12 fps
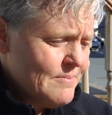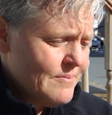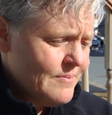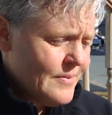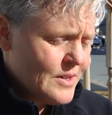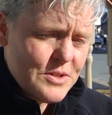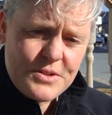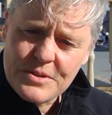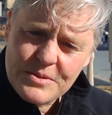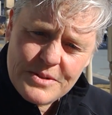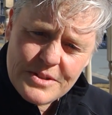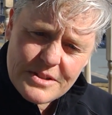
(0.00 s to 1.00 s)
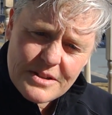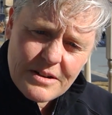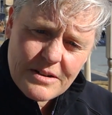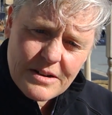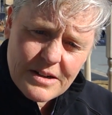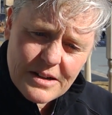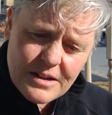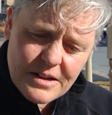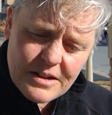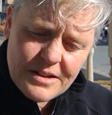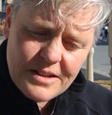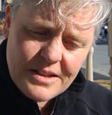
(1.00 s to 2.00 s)
our students
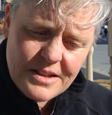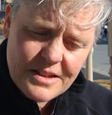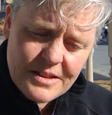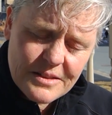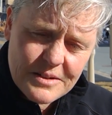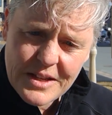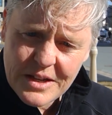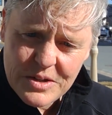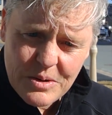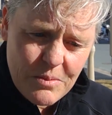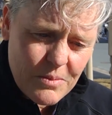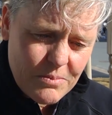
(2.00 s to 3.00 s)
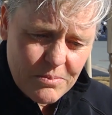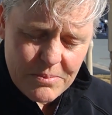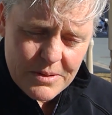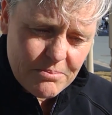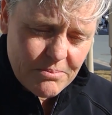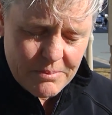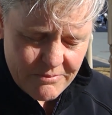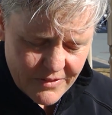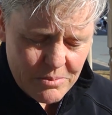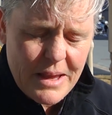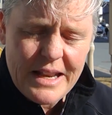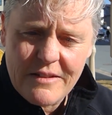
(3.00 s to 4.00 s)
are learning for
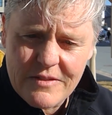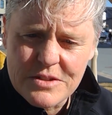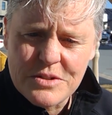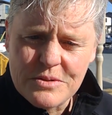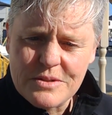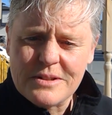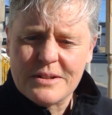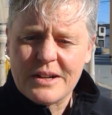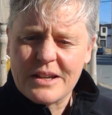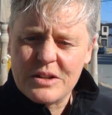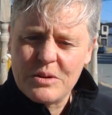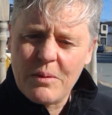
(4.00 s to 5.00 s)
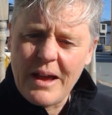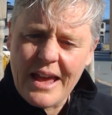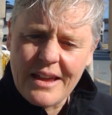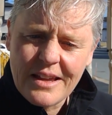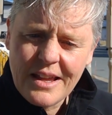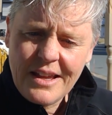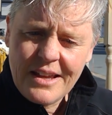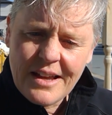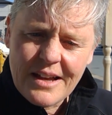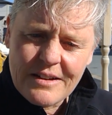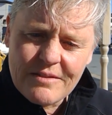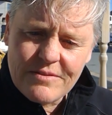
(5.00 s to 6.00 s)
many of the students, learning a new way
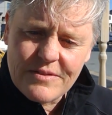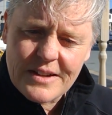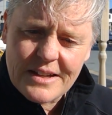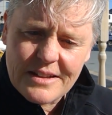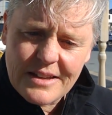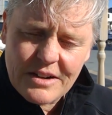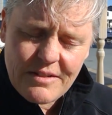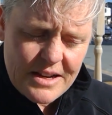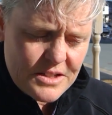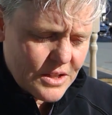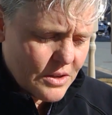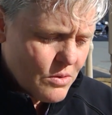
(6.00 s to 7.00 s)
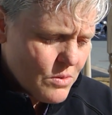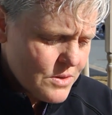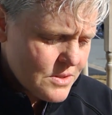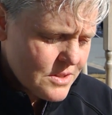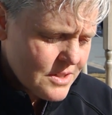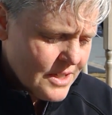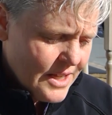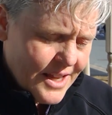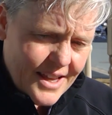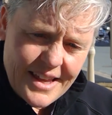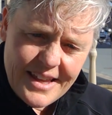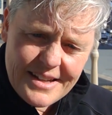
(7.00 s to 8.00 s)
of interacting in course.
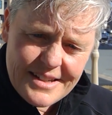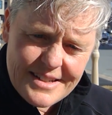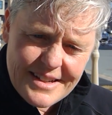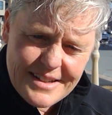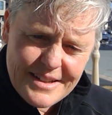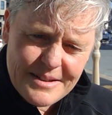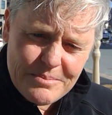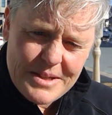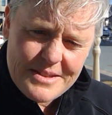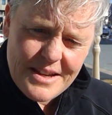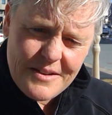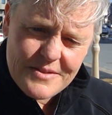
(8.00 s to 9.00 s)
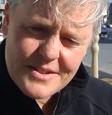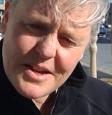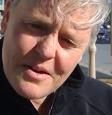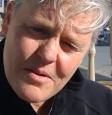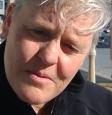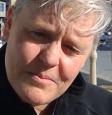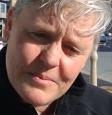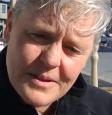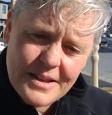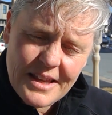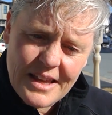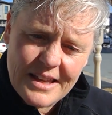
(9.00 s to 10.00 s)
And be safe, stay home,
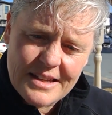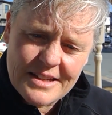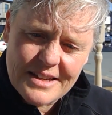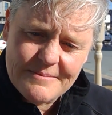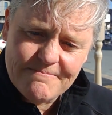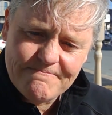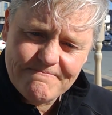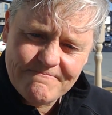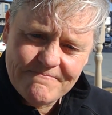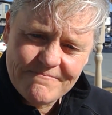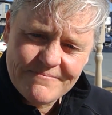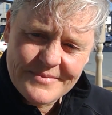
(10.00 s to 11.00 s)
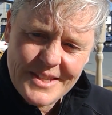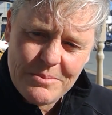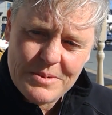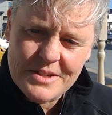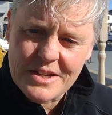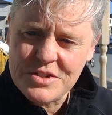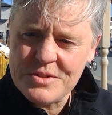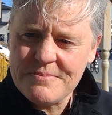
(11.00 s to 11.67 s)
and keep in touch.